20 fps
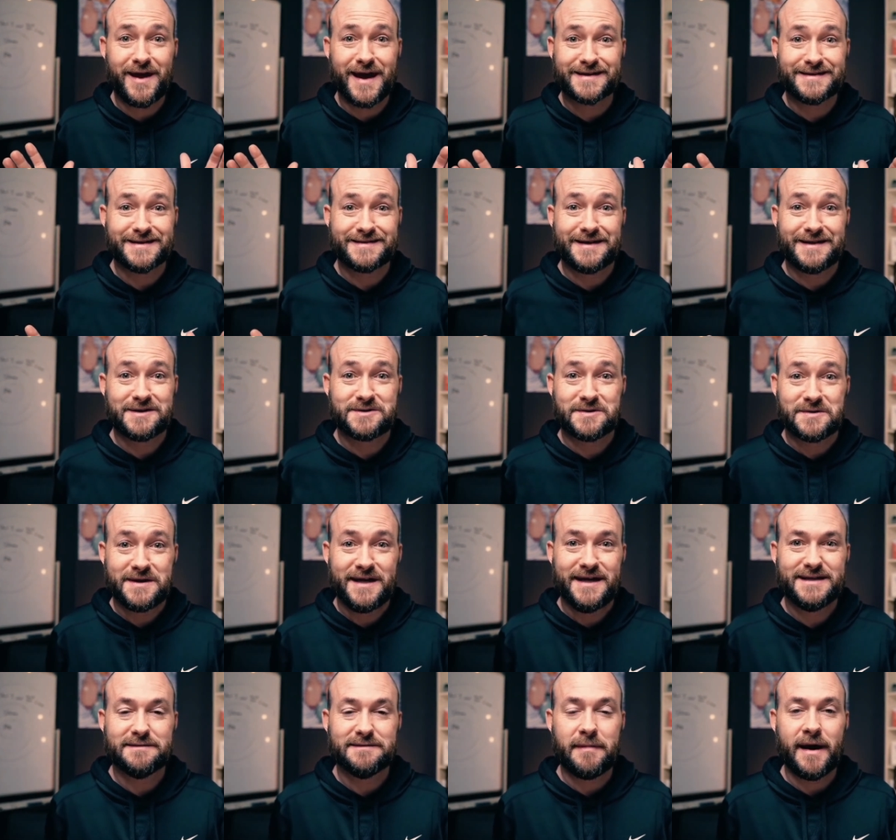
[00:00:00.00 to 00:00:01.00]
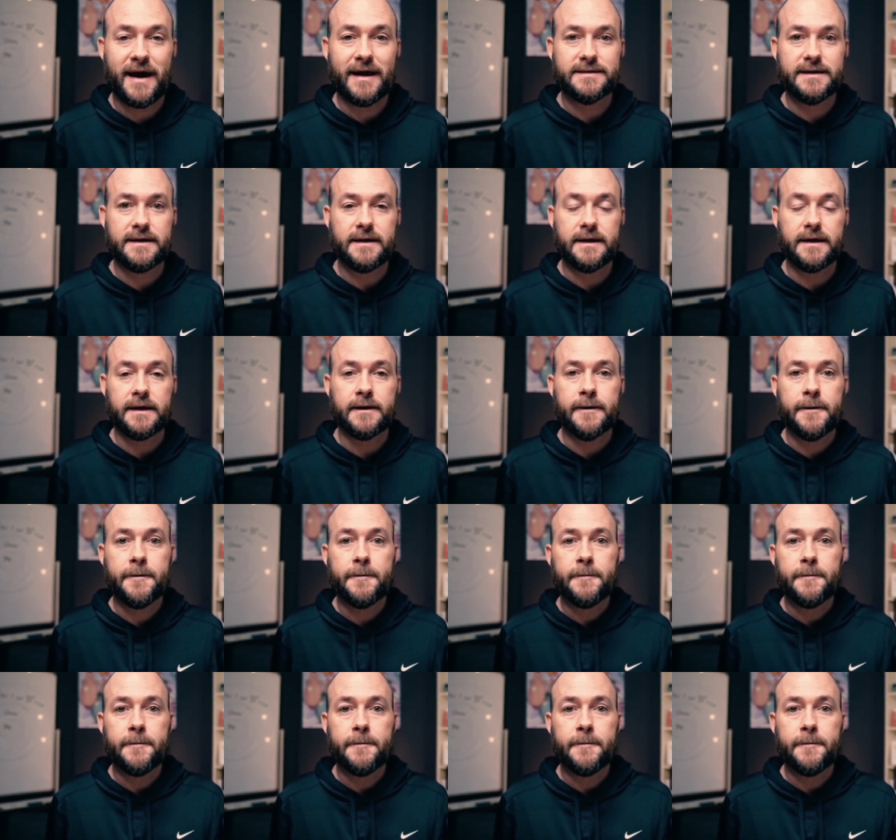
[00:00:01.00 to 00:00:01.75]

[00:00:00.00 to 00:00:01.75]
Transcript: existential needs of my identity.